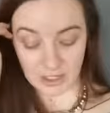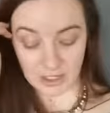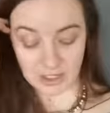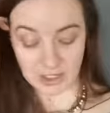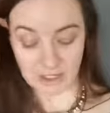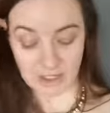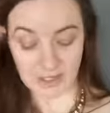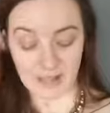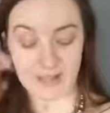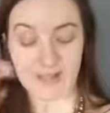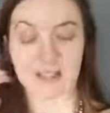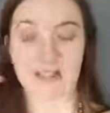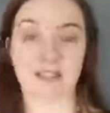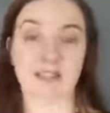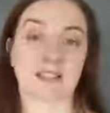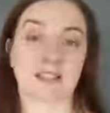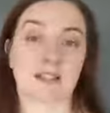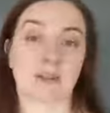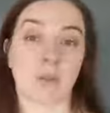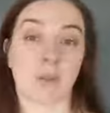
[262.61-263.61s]
she likes
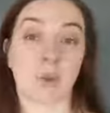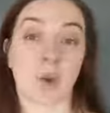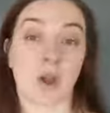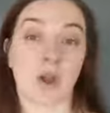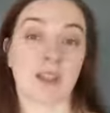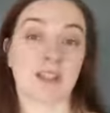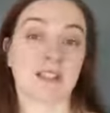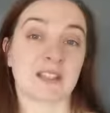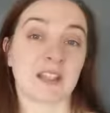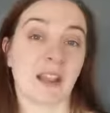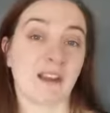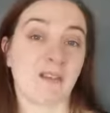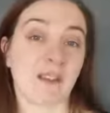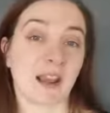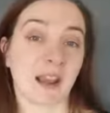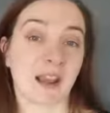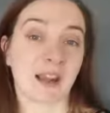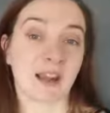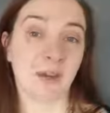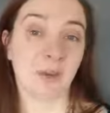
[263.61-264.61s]
to work
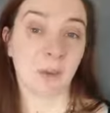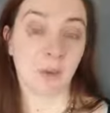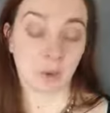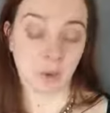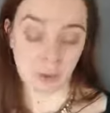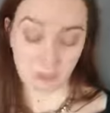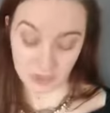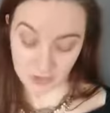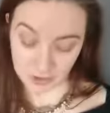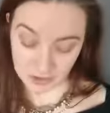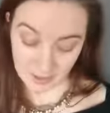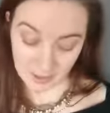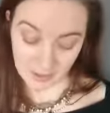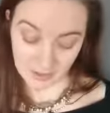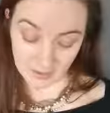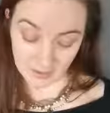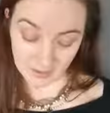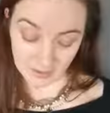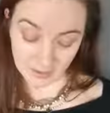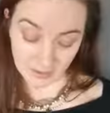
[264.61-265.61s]
directly with the
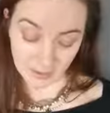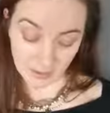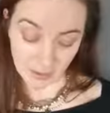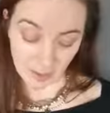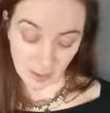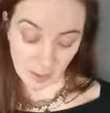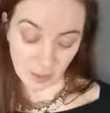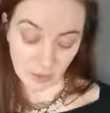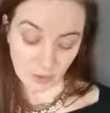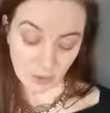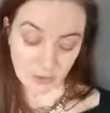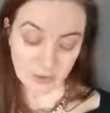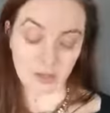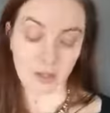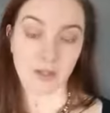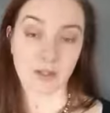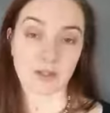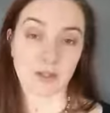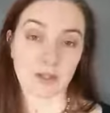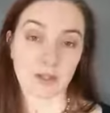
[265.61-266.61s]
child who's
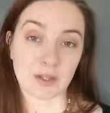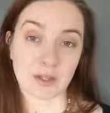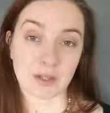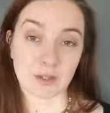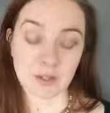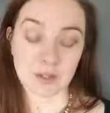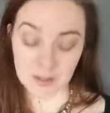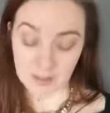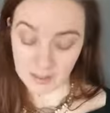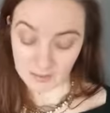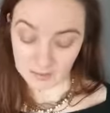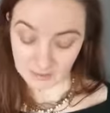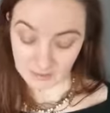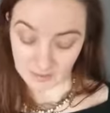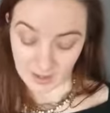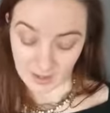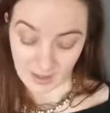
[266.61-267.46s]
going to use it.